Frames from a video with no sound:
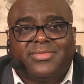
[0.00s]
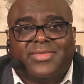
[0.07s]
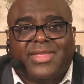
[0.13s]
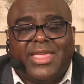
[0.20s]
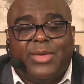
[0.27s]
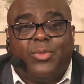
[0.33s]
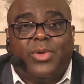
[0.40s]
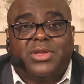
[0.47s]

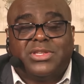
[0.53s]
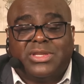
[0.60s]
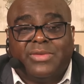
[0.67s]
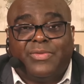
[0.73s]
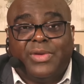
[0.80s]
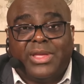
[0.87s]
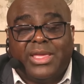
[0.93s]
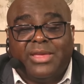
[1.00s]
He wants to
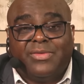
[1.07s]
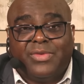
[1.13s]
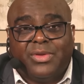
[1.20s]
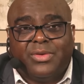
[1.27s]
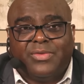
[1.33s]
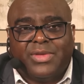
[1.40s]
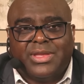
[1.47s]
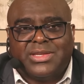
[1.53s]
forgive
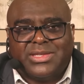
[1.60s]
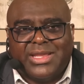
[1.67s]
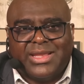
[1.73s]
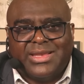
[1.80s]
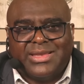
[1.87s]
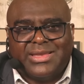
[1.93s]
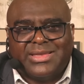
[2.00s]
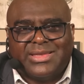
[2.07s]
you of your
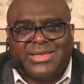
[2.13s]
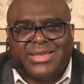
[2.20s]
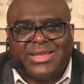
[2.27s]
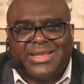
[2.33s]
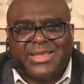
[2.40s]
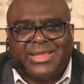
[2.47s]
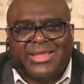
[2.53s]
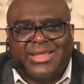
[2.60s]
sins.
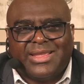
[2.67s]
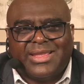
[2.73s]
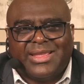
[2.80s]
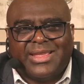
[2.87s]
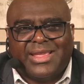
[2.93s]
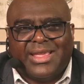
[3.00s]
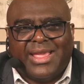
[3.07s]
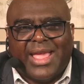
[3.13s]

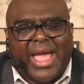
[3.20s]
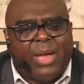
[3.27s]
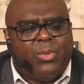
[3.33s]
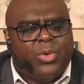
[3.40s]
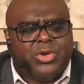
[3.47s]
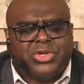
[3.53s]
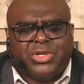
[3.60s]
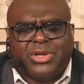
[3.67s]
I
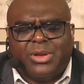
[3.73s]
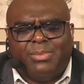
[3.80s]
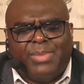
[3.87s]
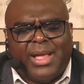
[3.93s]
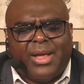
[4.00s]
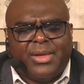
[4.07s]
want you to bow